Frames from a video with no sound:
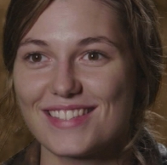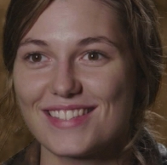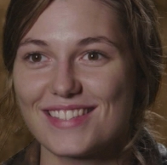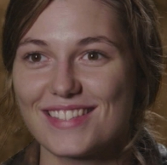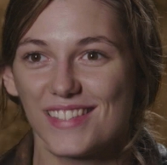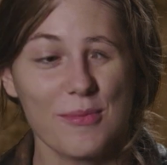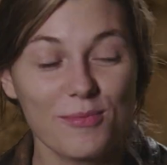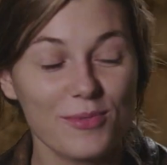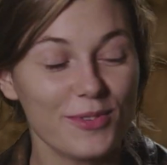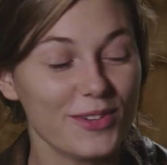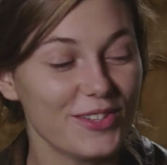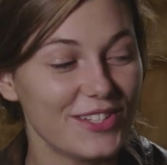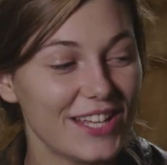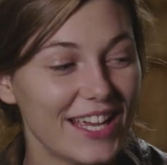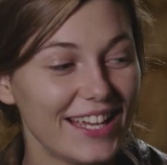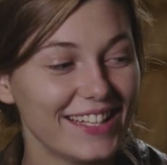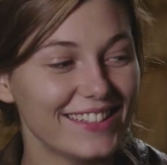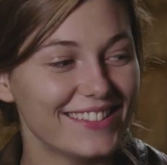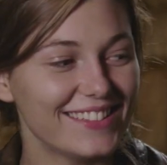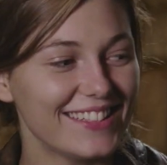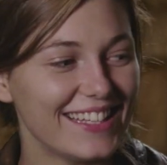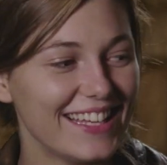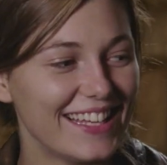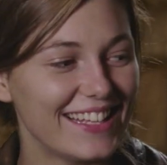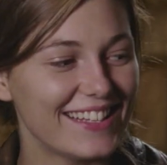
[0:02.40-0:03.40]
the
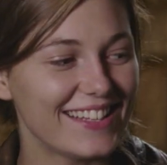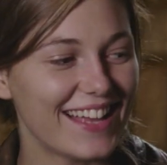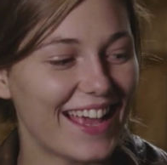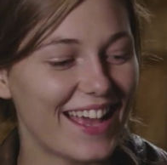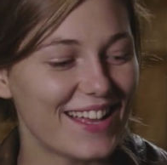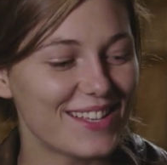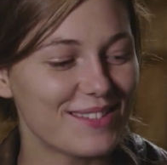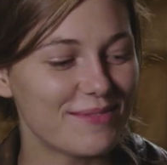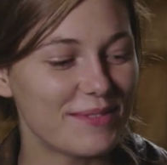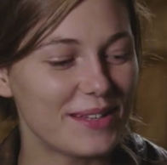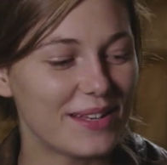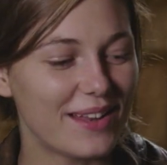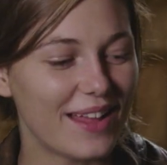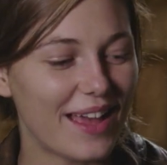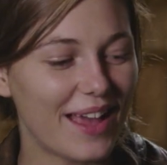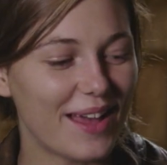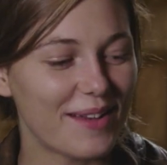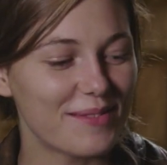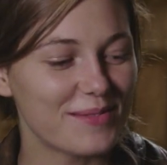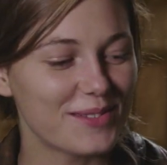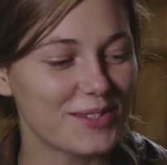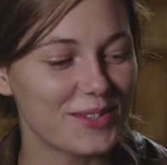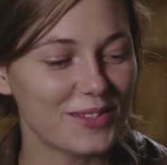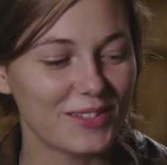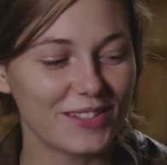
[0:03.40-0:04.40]
project it has been
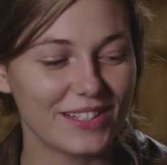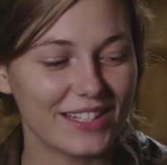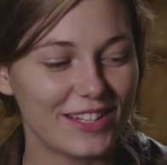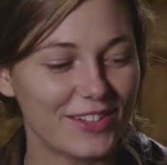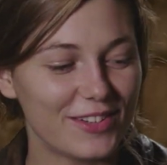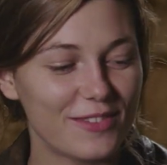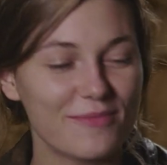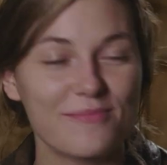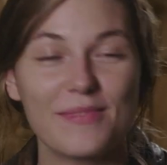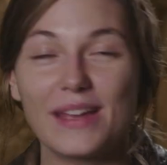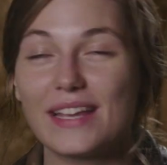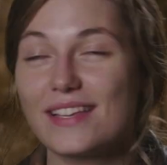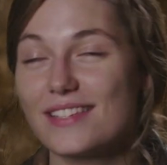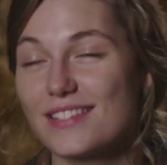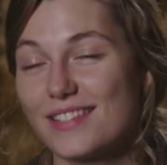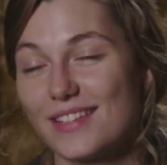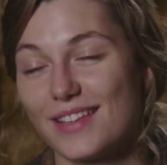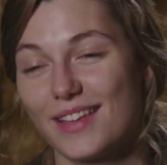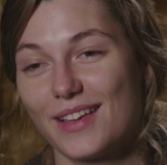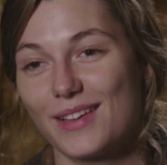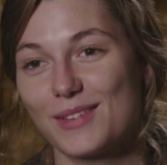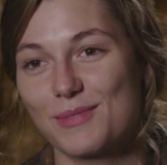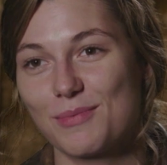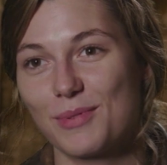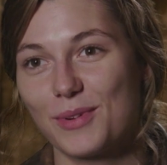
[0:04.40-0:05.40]
absolutely an
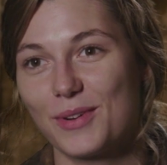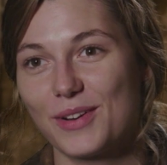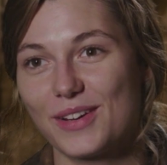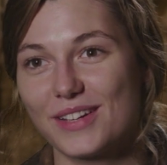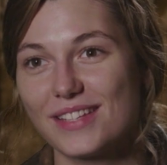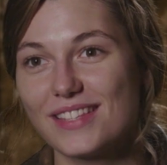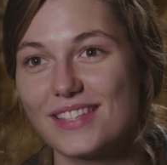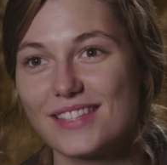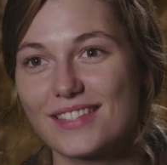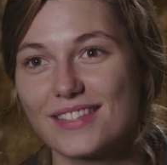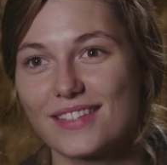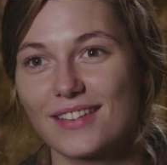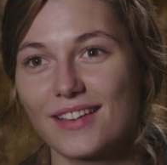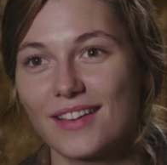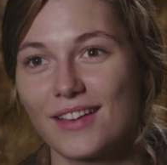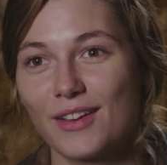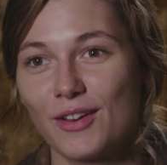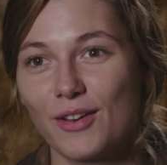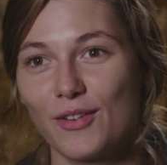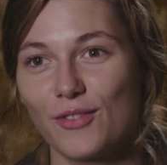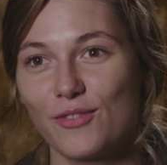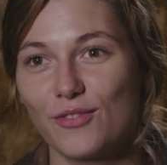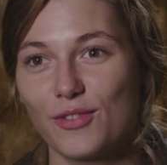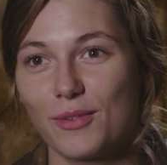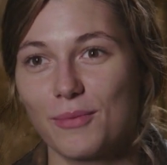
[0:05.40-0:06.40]
amazing experience
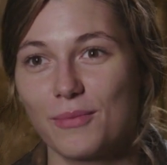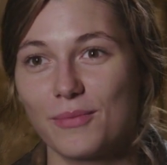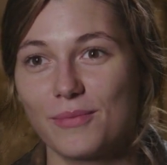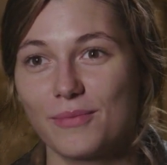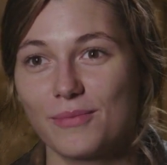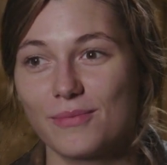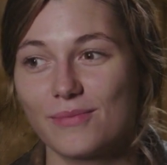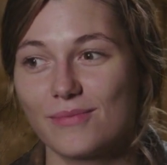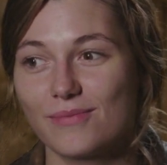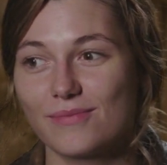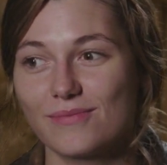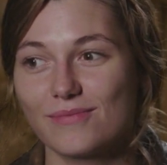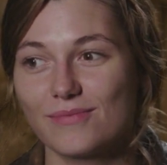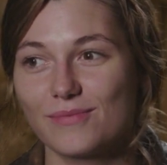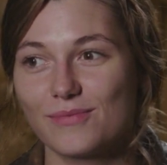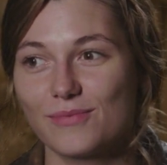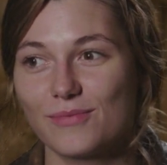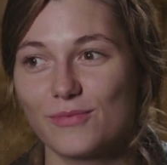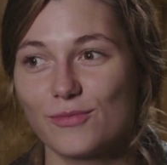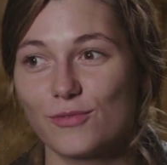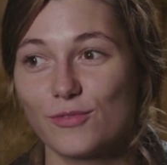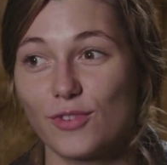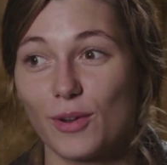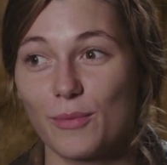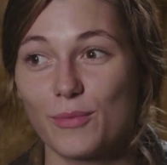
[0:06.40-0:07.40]
from
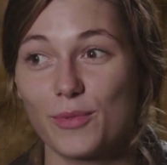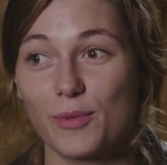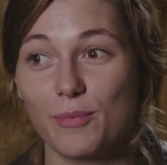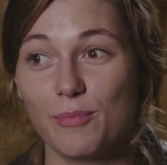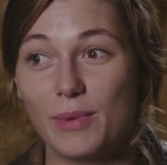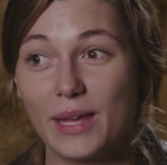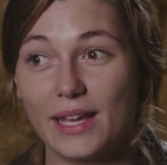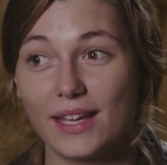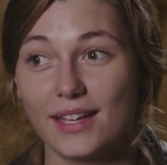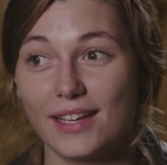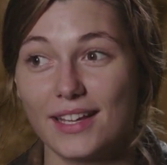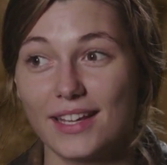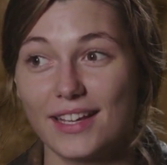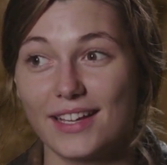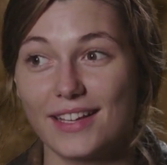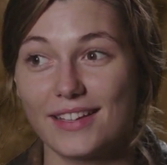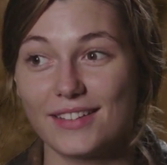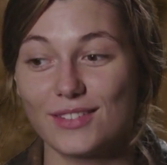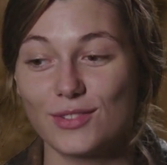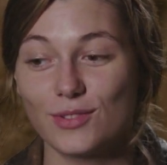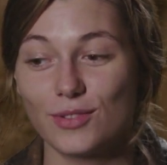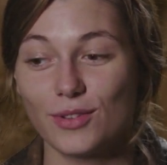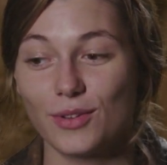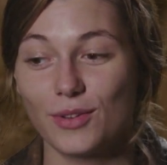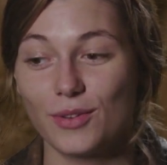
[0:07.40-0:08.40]
from the
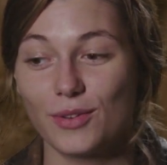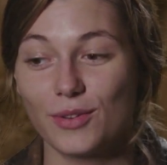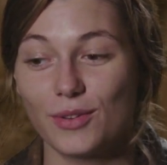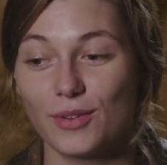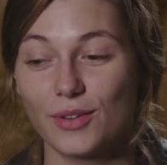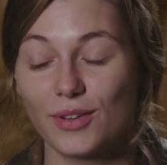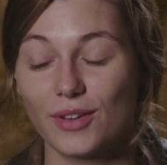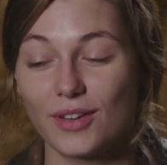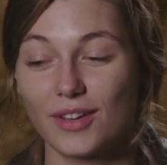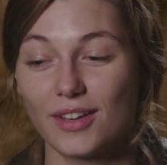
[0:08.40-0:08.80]
beginning to